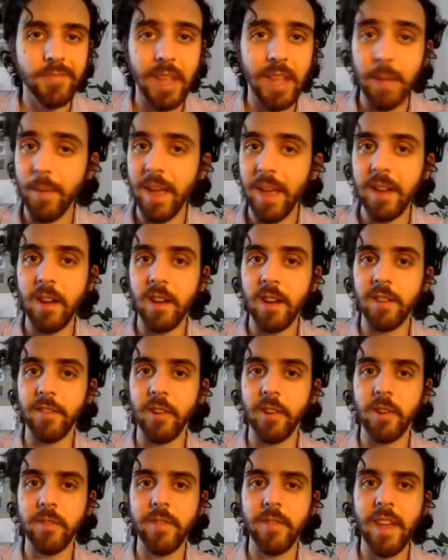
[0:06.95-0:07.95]
You may not have
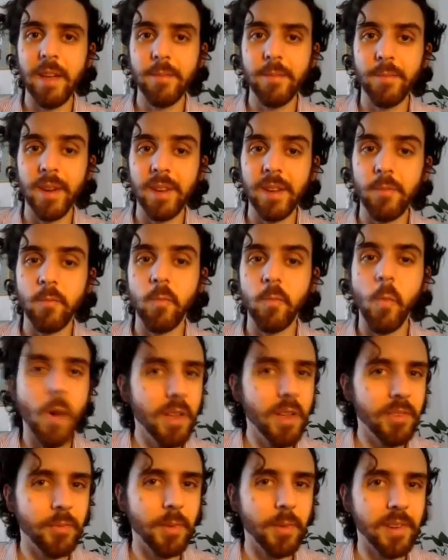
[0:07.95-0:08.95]
heard of that, but it
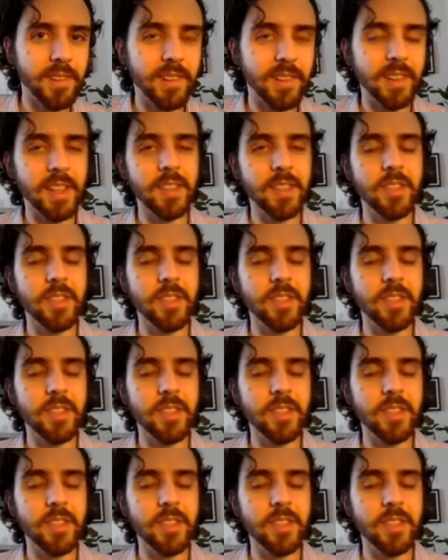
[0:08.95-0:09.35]
was recently